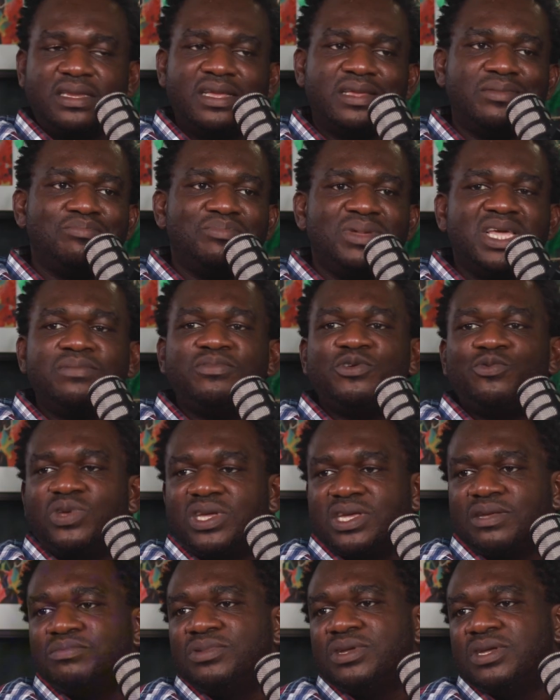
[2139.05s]
and then
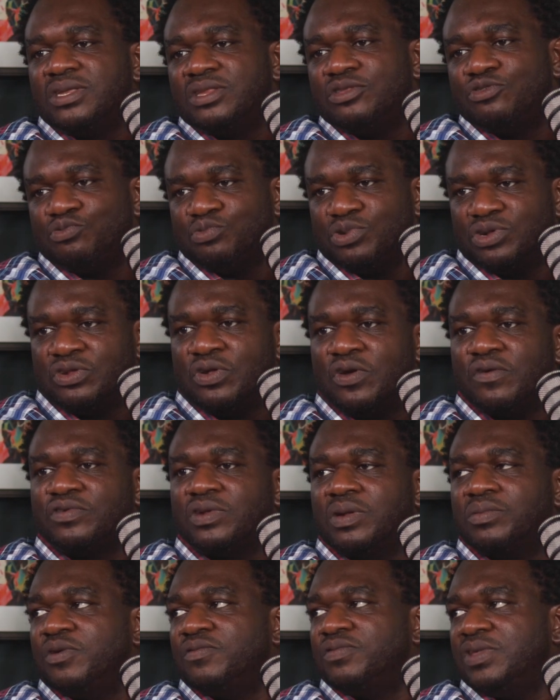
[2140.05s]
maybe we can begin to
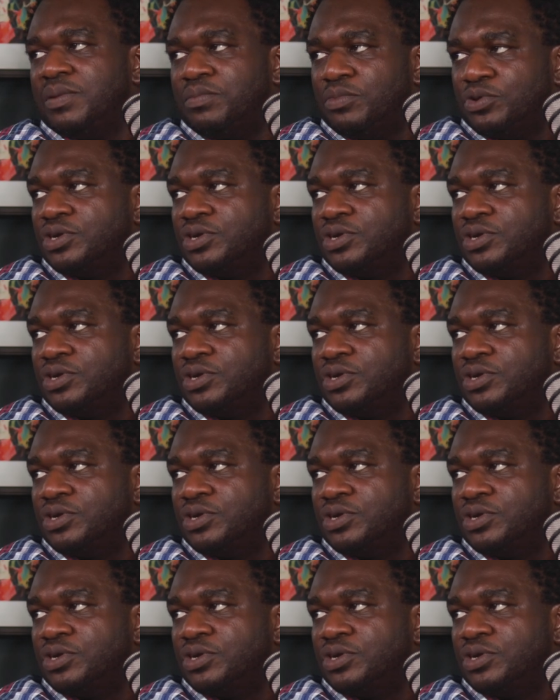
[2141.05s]
resolve some of